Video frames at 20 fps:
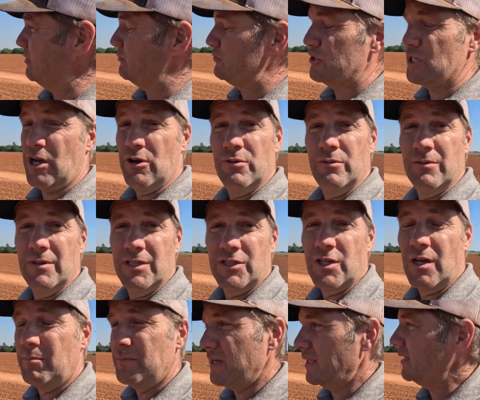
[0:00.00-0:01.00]
no joke. It's
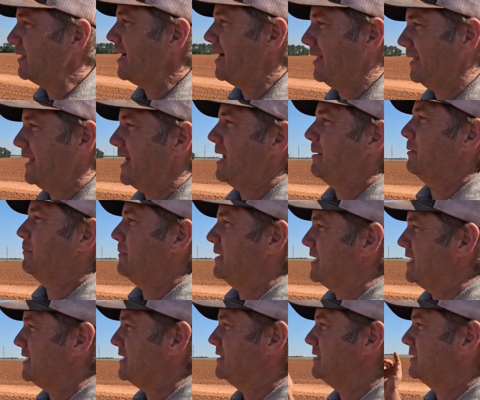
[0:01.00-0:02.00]
gonna be a lot of lima
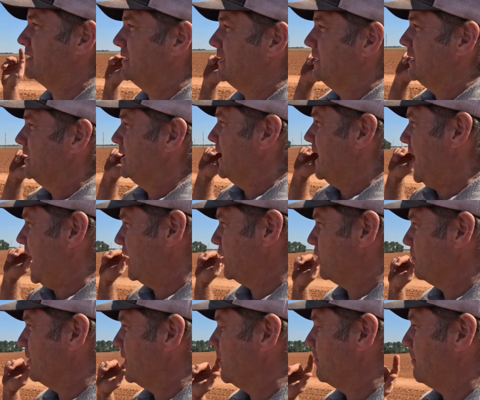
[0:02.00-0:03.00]
beans. I'm
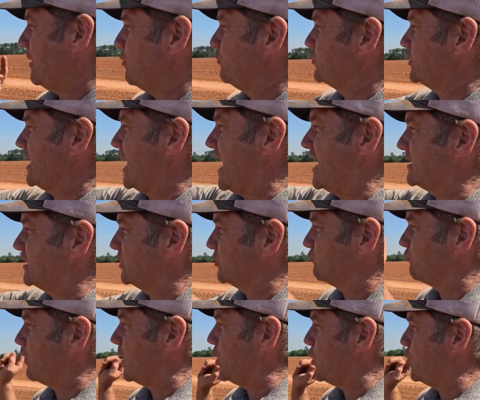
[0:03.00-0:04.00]
gonna be on both sides of
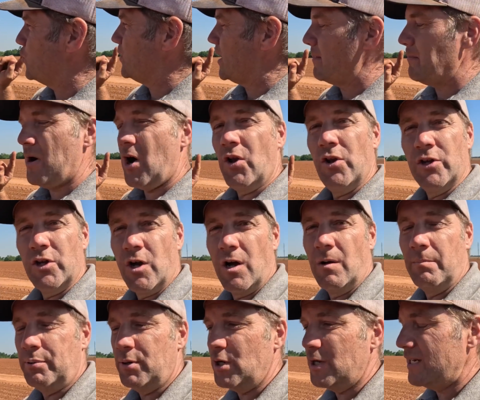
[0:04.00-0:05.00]
this road. I'm only
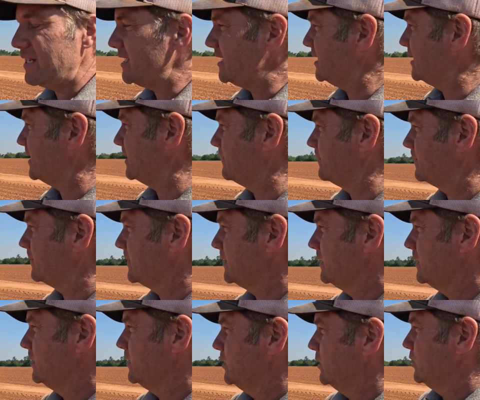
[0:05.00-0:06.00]
gonna put in
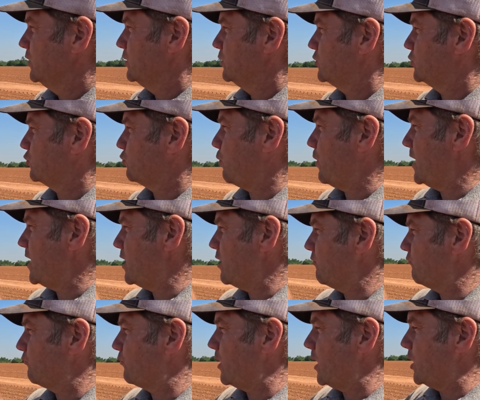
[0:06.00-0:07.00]

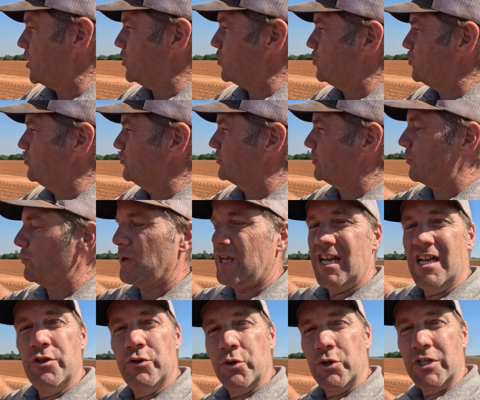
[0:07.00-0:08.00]
12 rows on
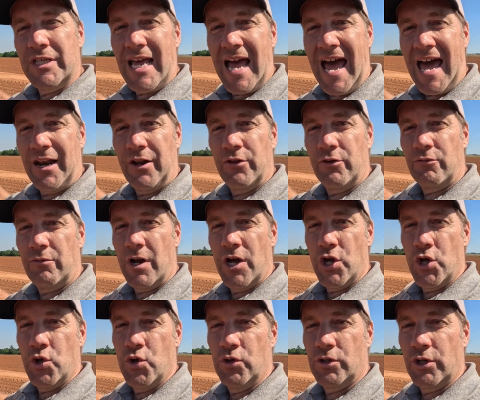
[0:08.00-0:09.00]
either side of the
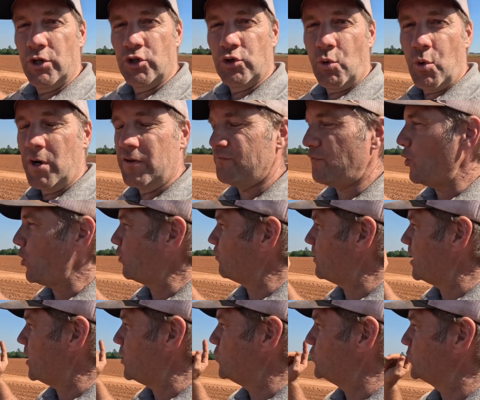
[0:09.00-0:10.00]
road, so 24
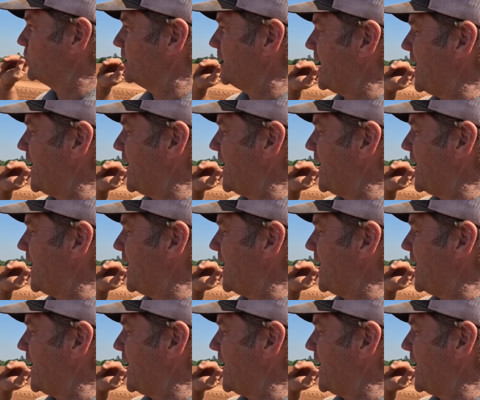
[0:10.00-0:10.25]
rows of